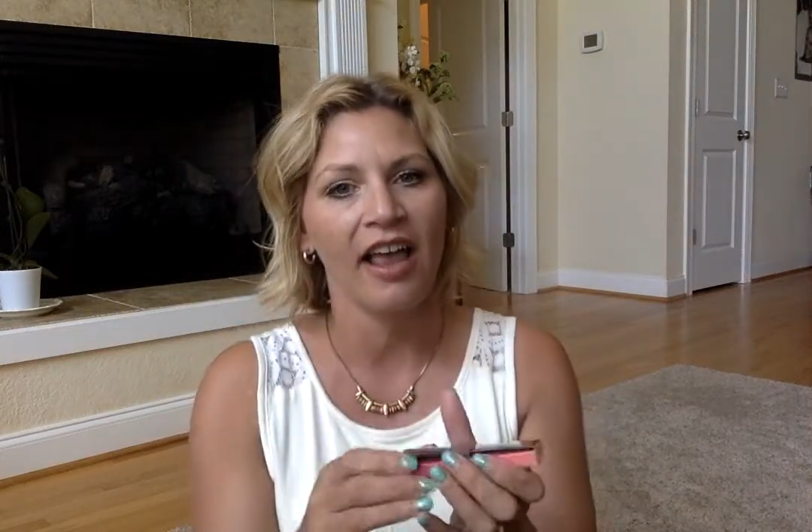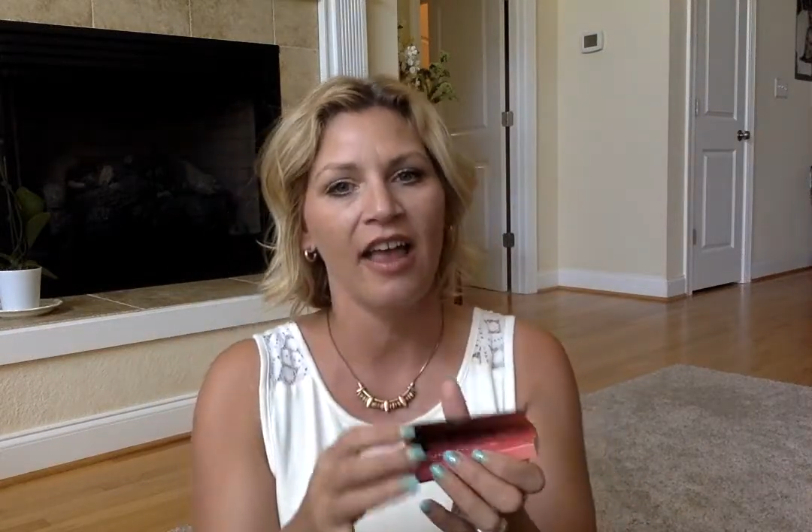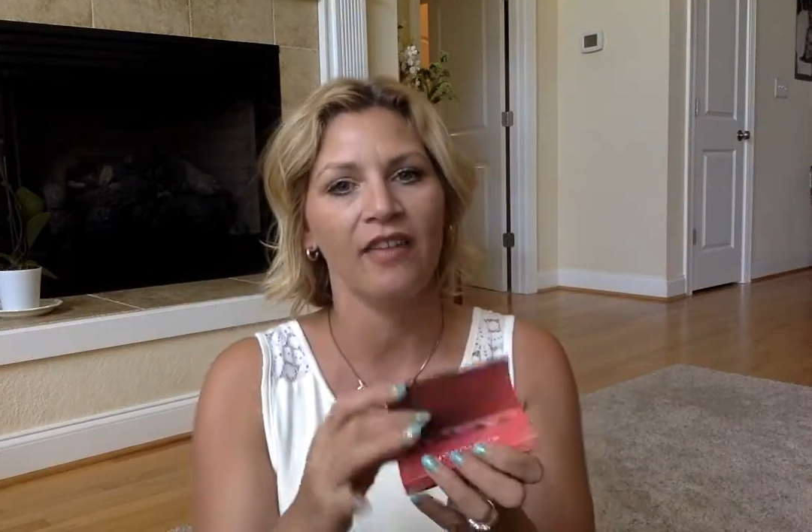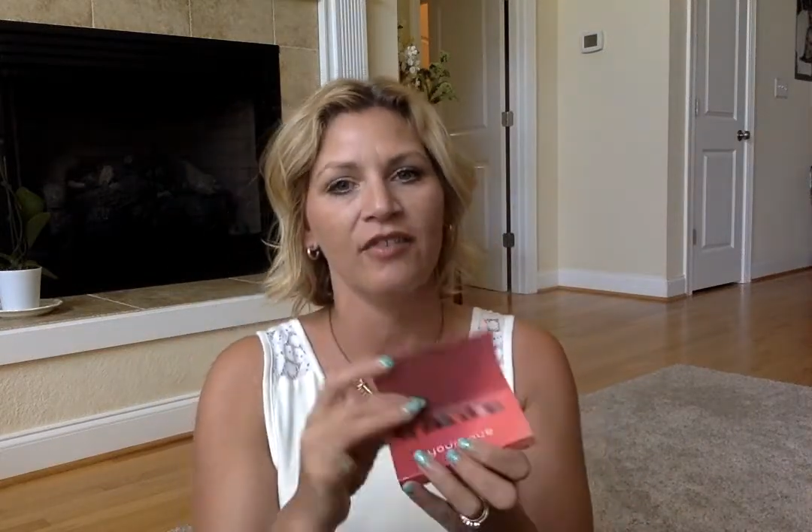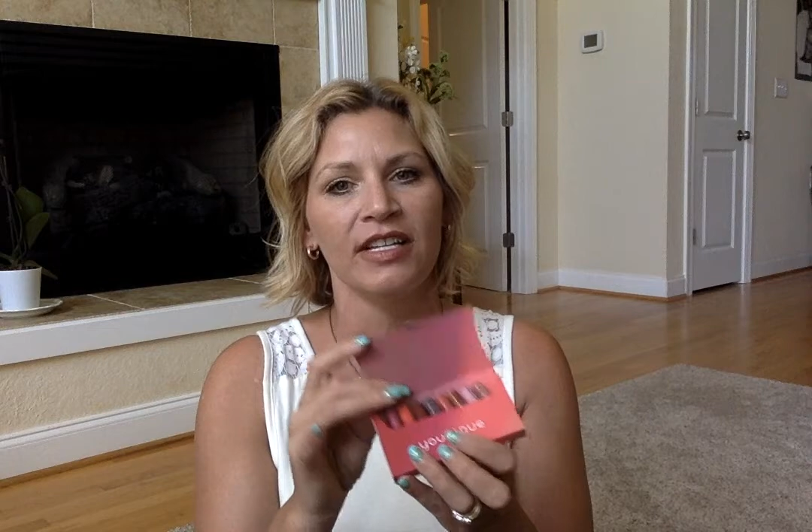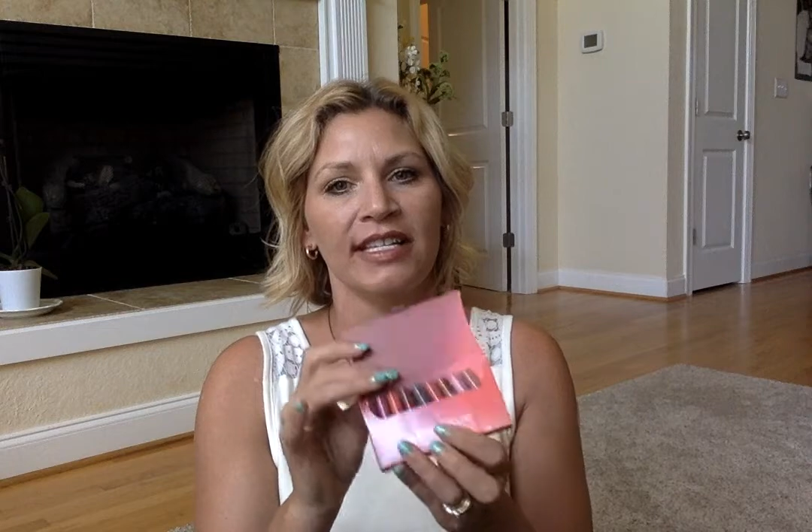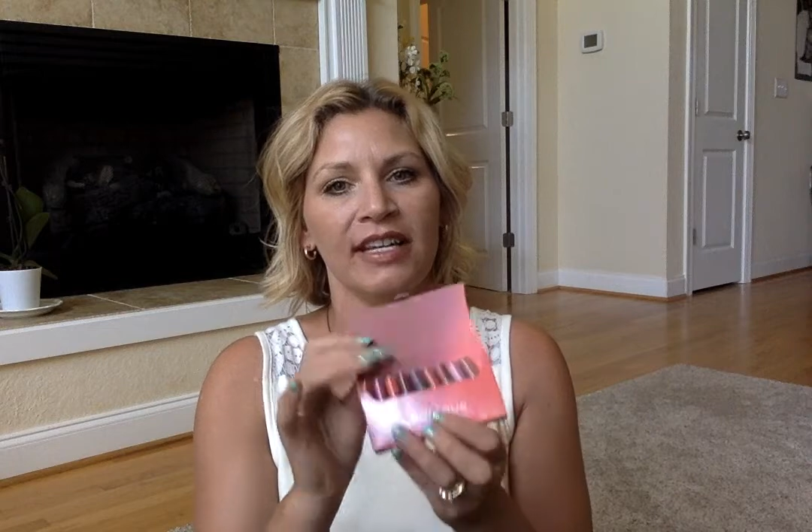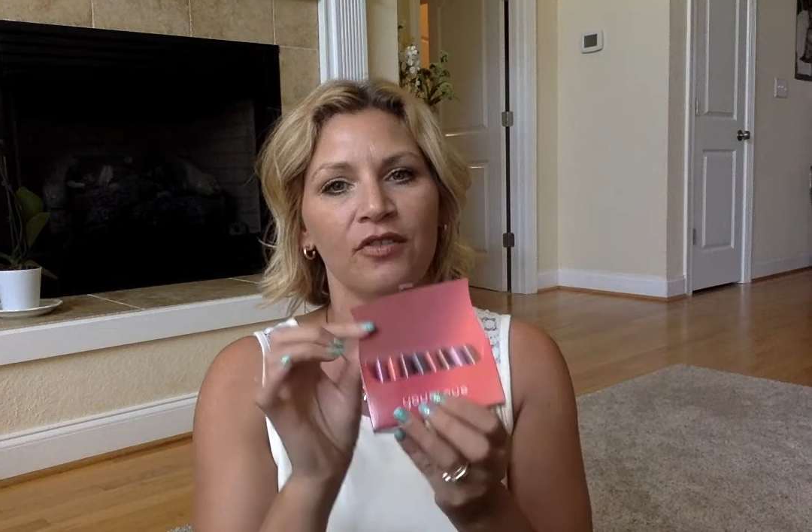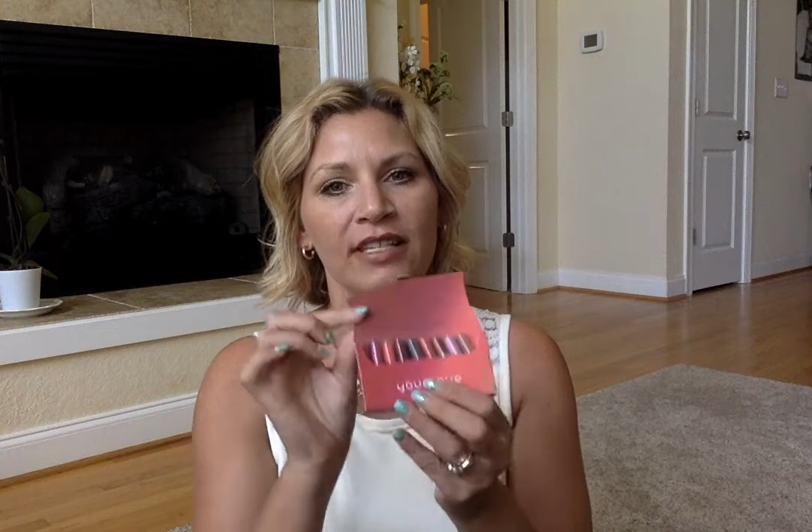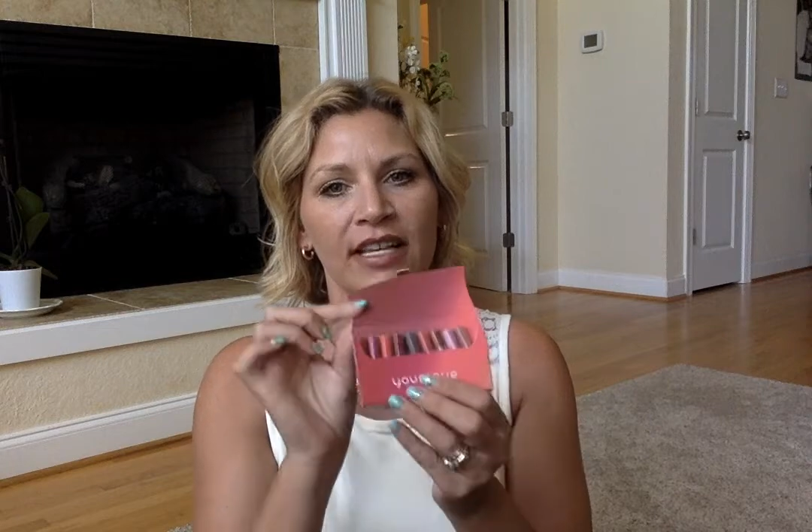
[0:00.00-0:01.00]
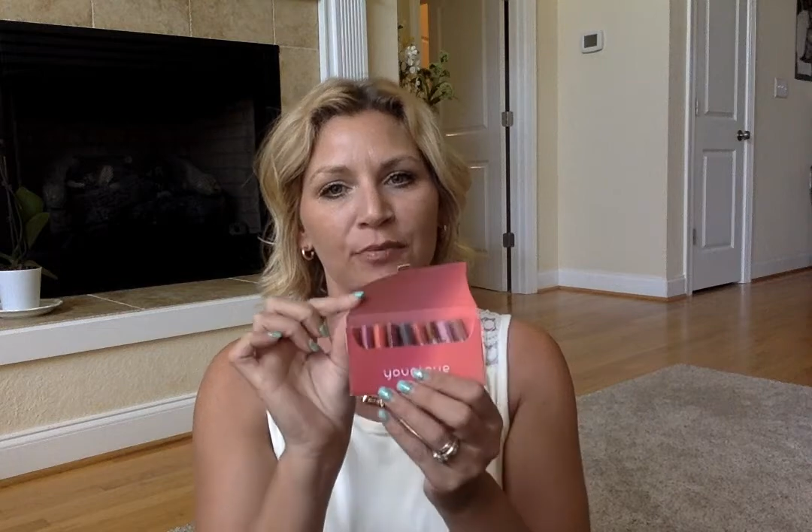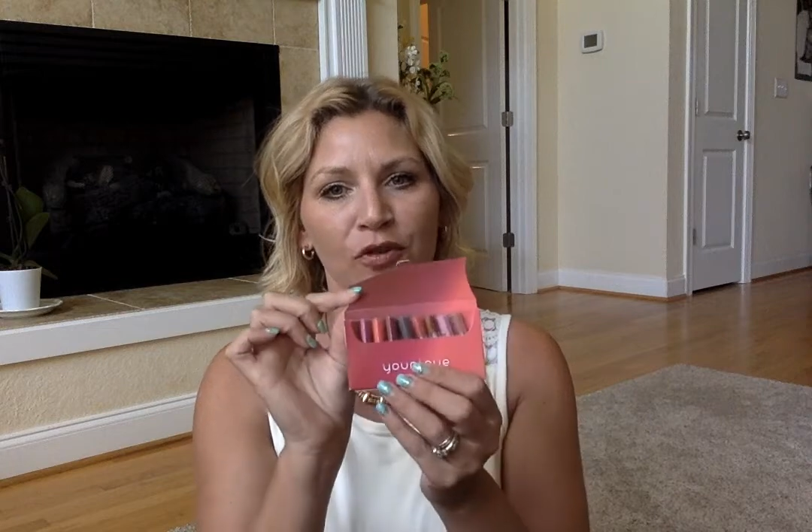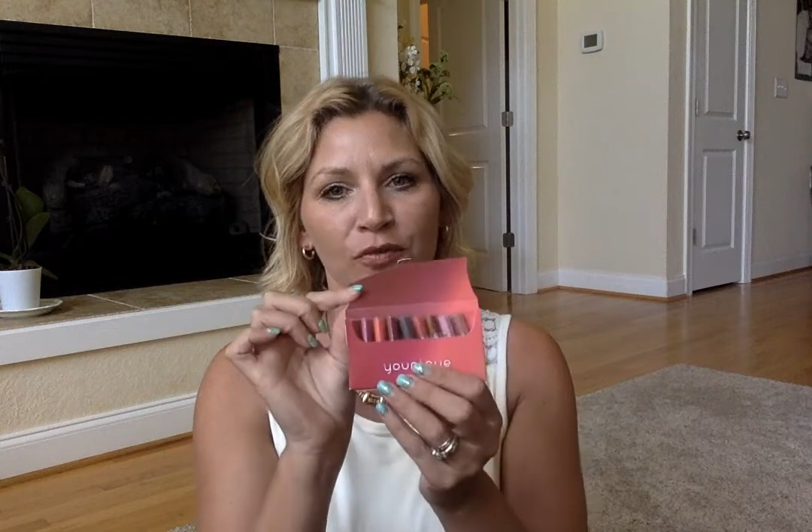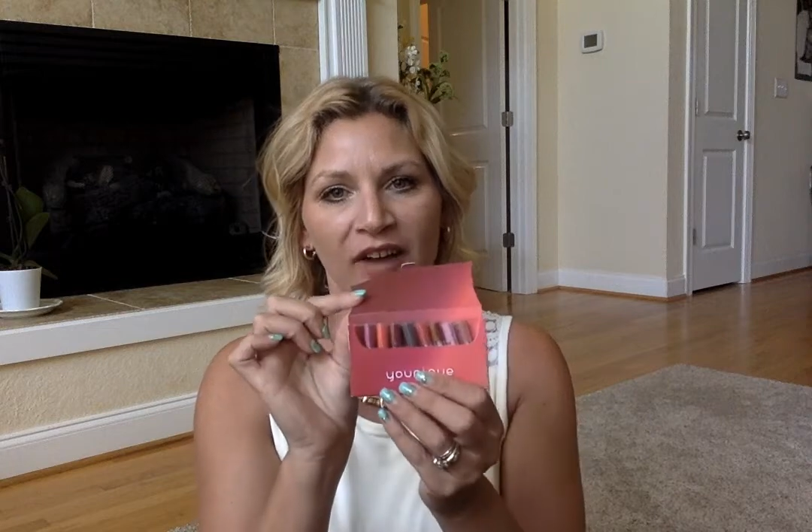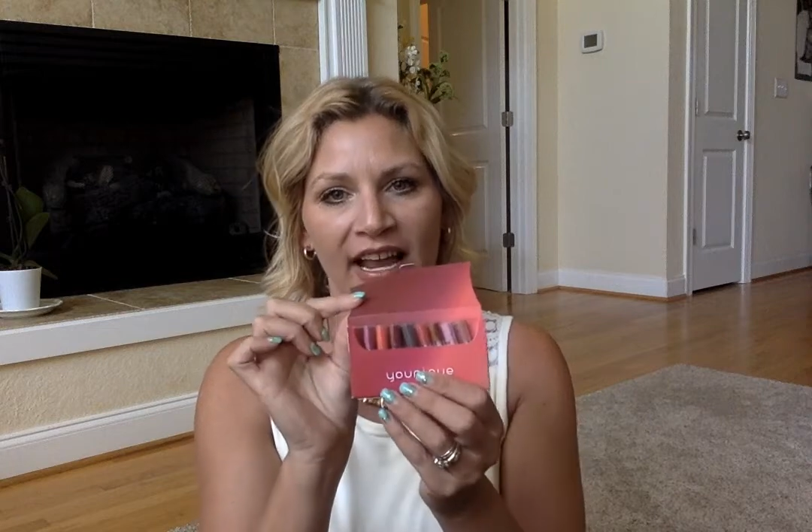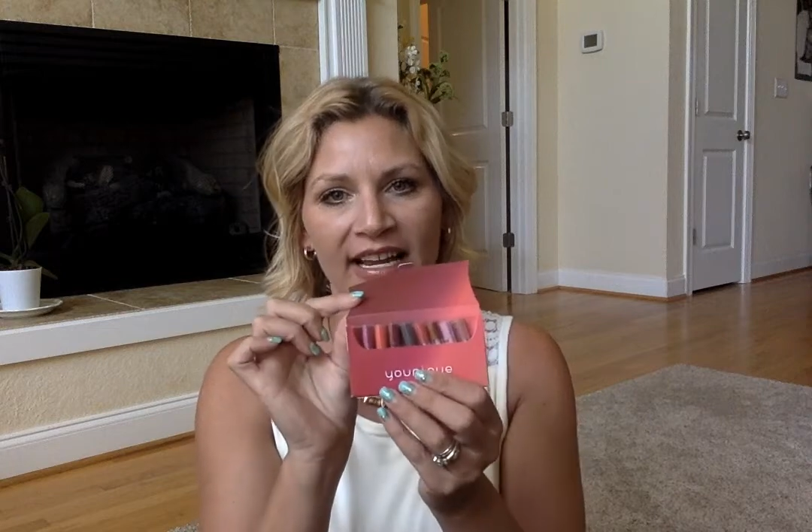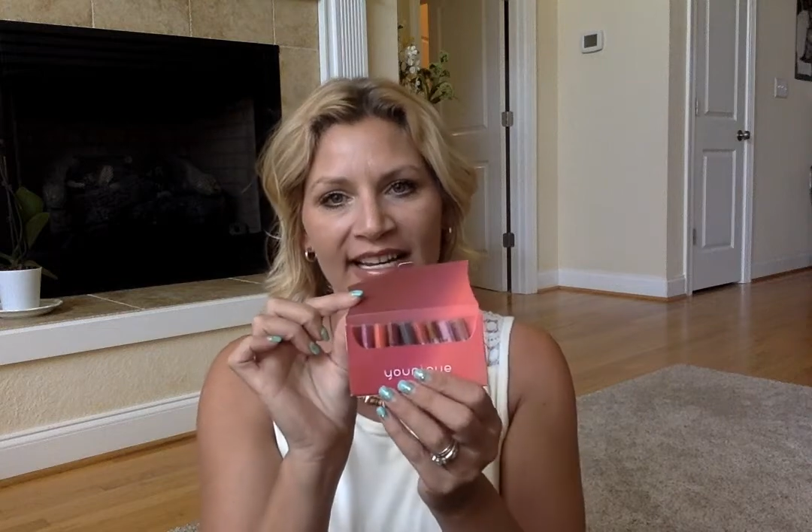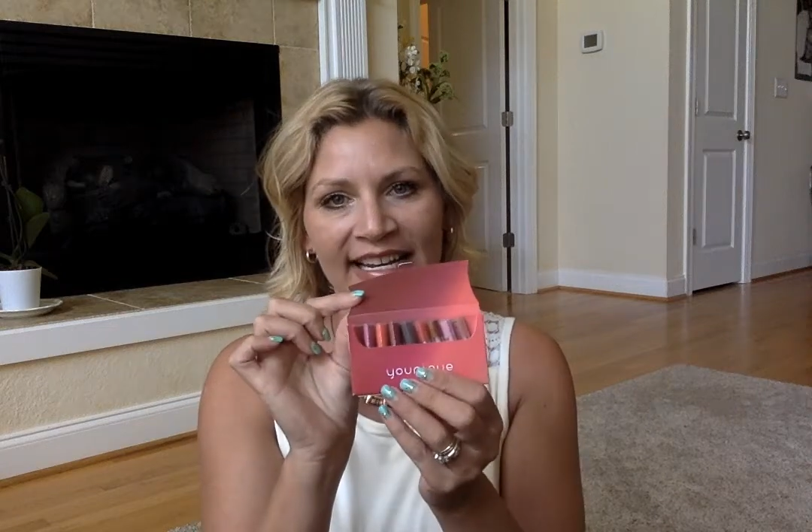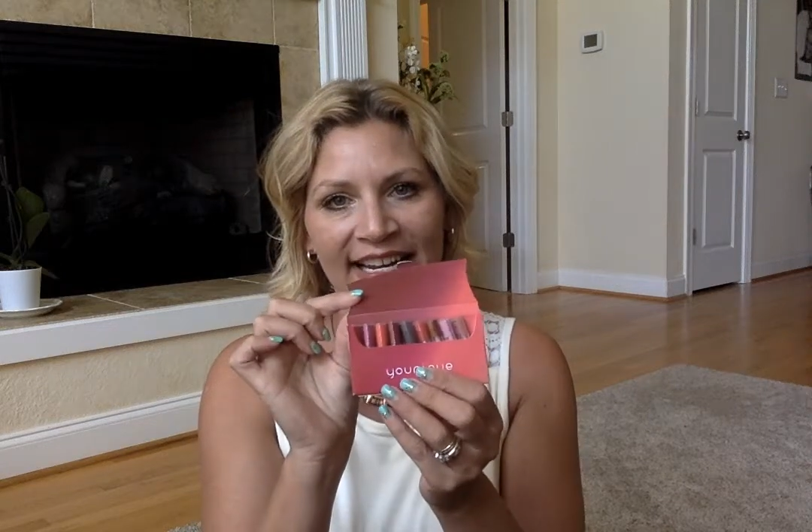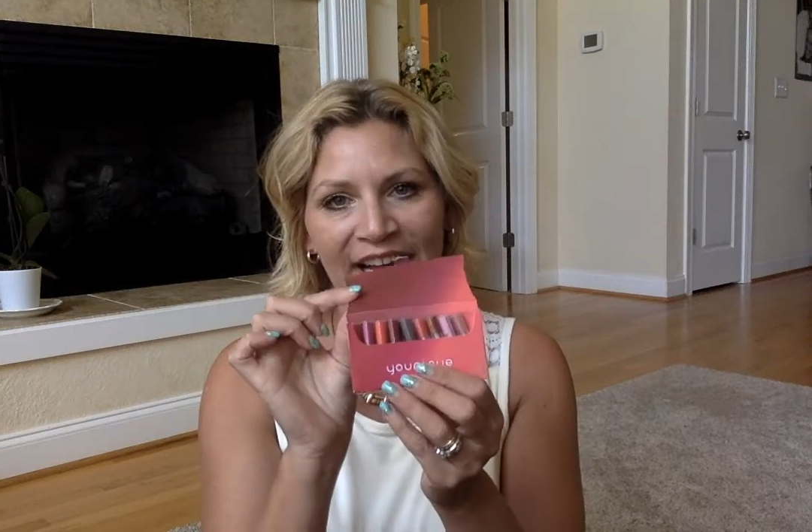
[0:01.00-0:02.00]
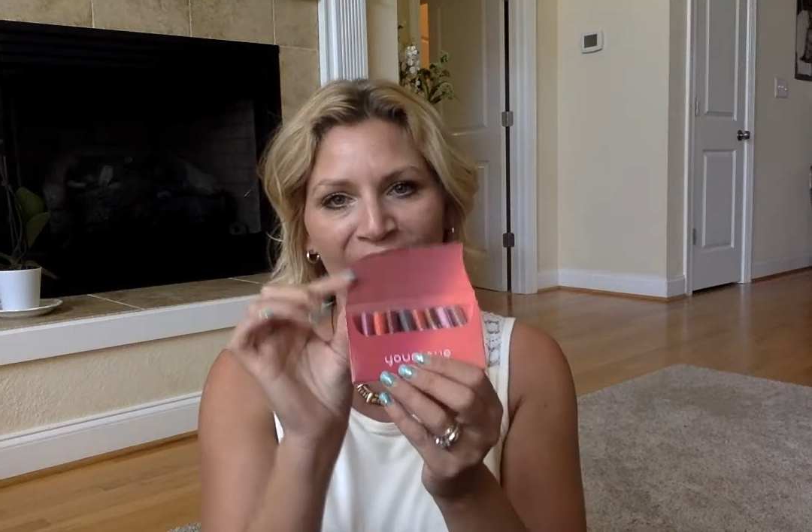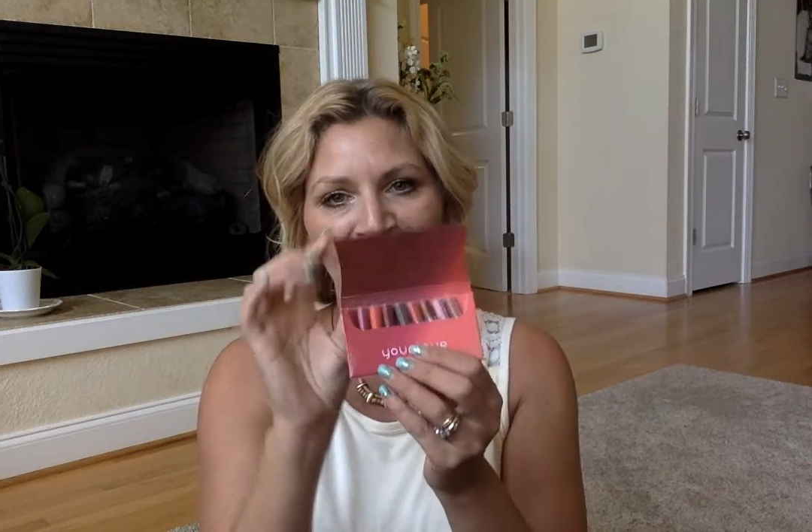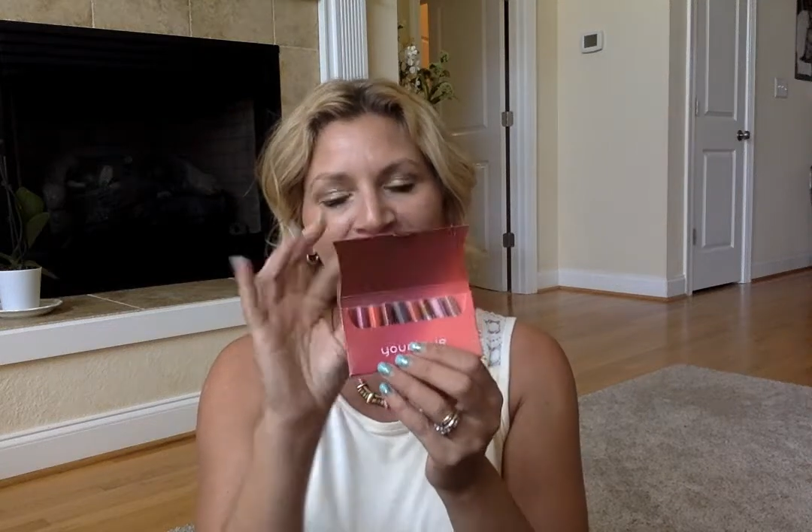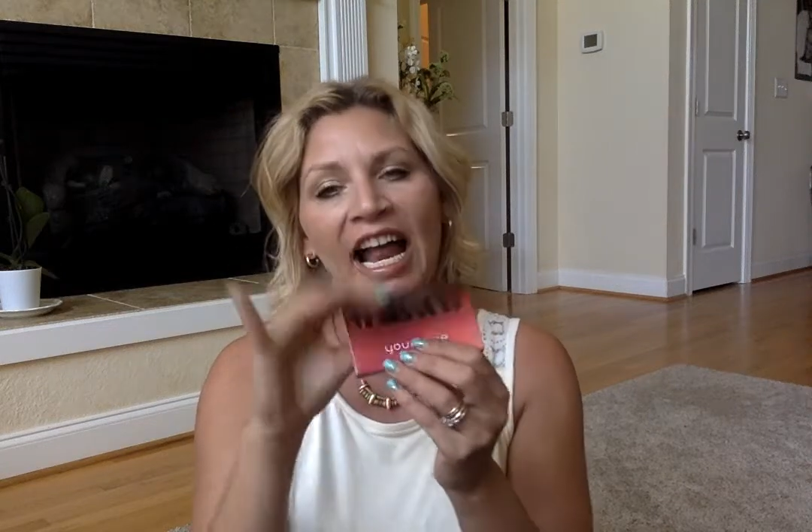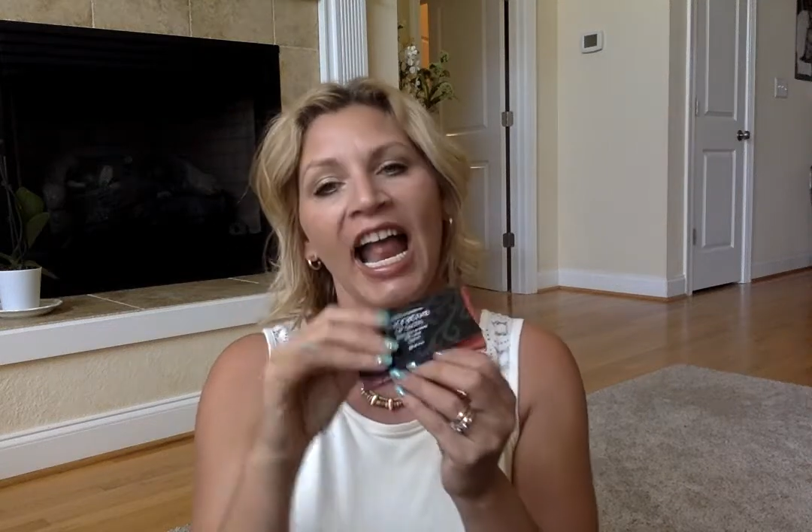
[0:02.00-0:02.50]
every single sample right here.